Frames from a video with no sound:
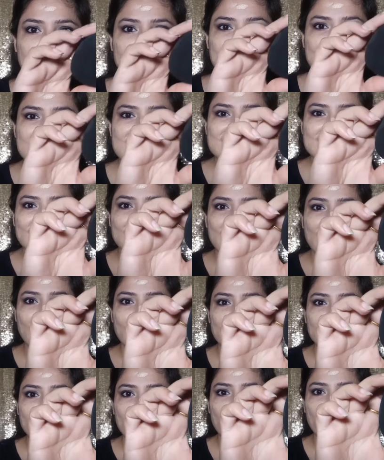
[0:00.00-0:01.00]
this turned
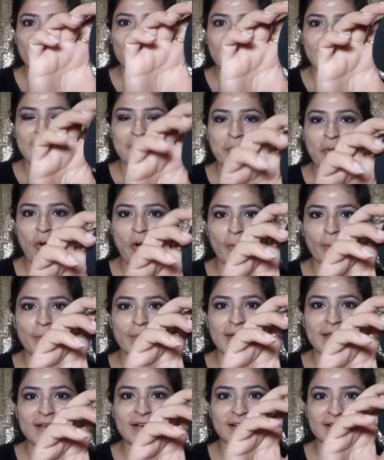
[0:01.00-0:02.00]
out way more
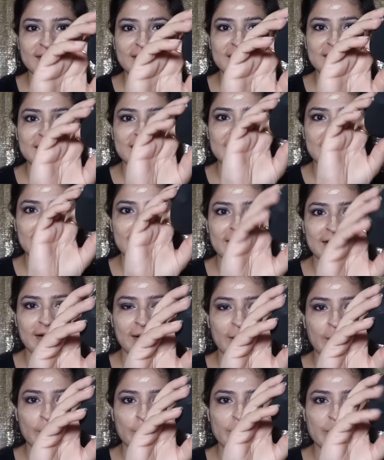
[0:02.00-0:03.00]
bigger than the
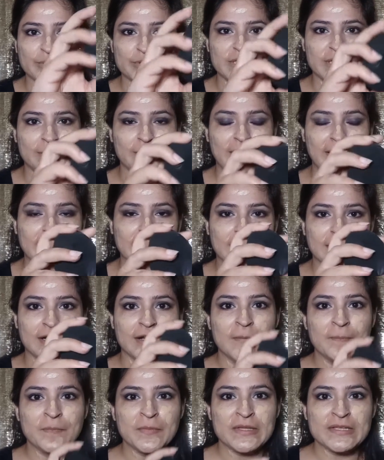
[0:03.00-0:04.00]
Beauty Blender.